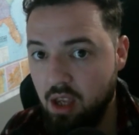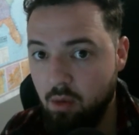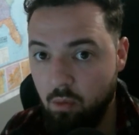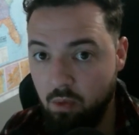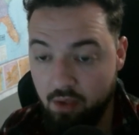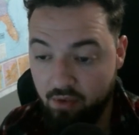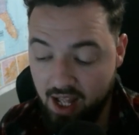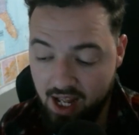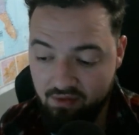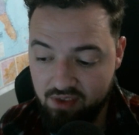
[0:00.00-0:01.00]
if I
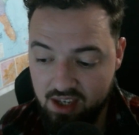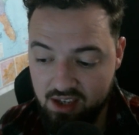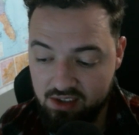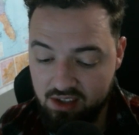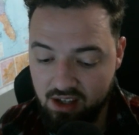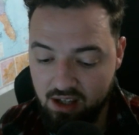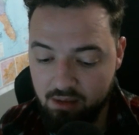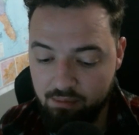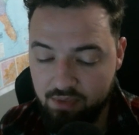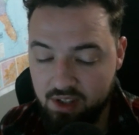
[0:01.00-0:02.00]
have these
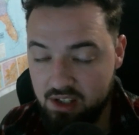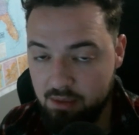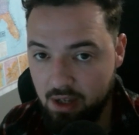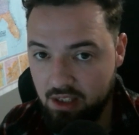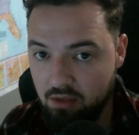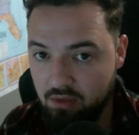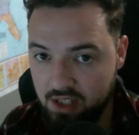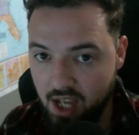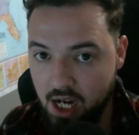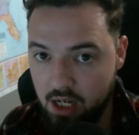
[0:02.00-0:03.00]
expected
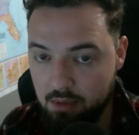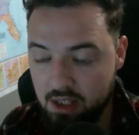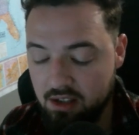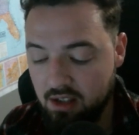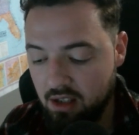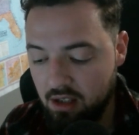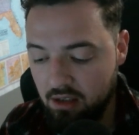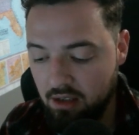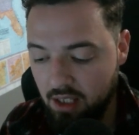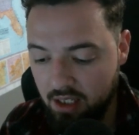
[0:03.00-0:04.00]
retirement
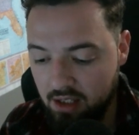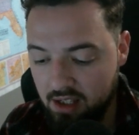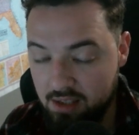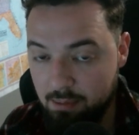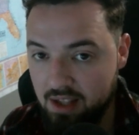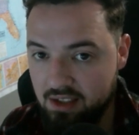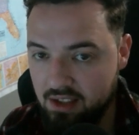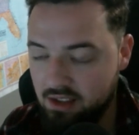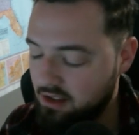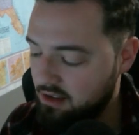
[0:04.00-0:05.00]
like
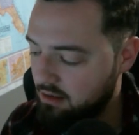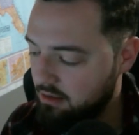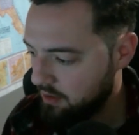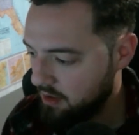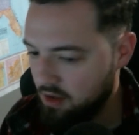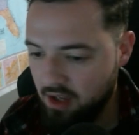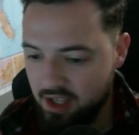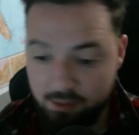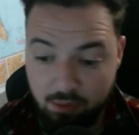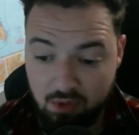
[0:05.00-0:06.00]
expenses? It's
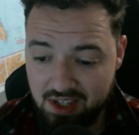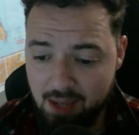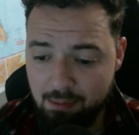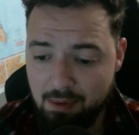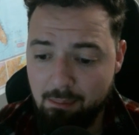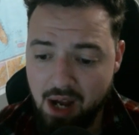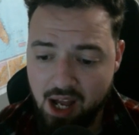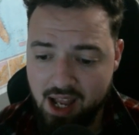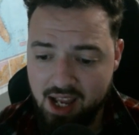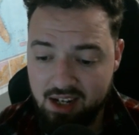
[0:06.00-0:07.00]
important to keep in
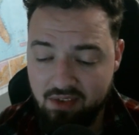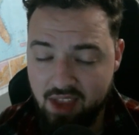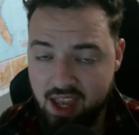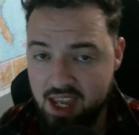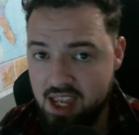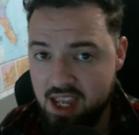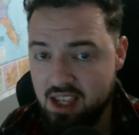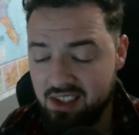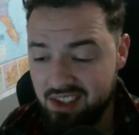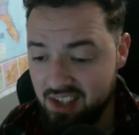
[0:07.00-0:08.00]
mind that it is
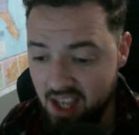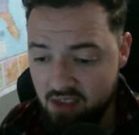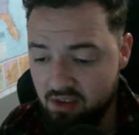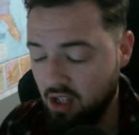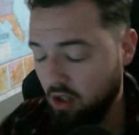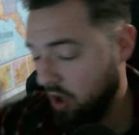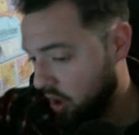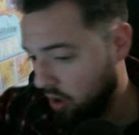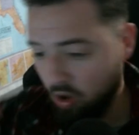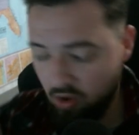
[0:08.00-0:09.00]
saving
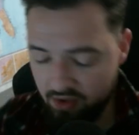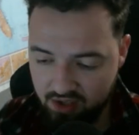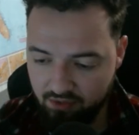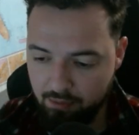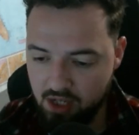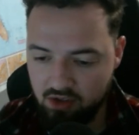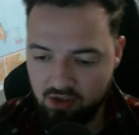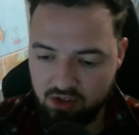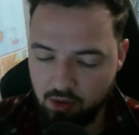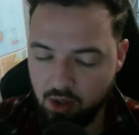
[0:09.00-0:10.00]
all this information.
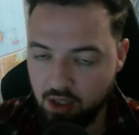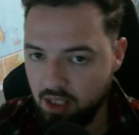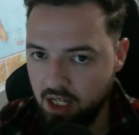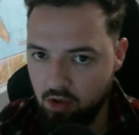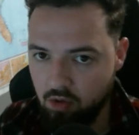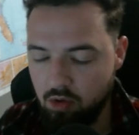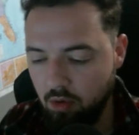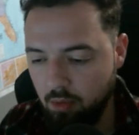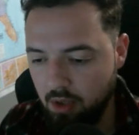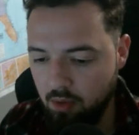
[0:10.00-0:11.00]
So unlike Google, where
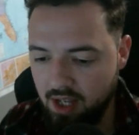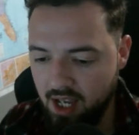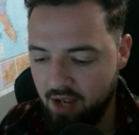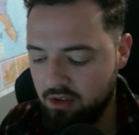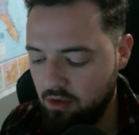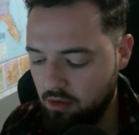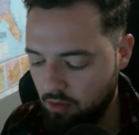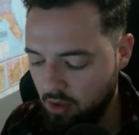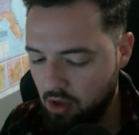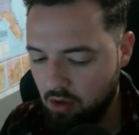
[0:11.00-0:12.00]
you would have to
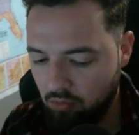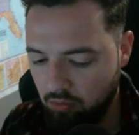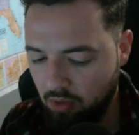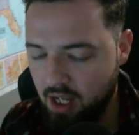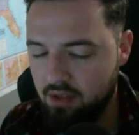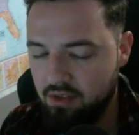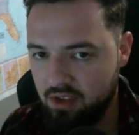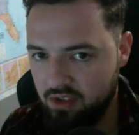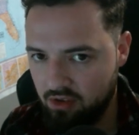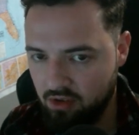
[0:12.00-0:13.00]
write the
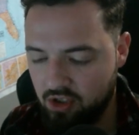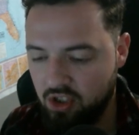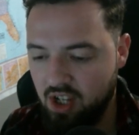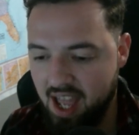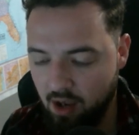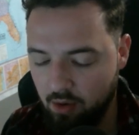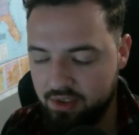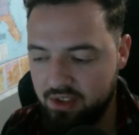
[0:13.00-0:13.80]
search out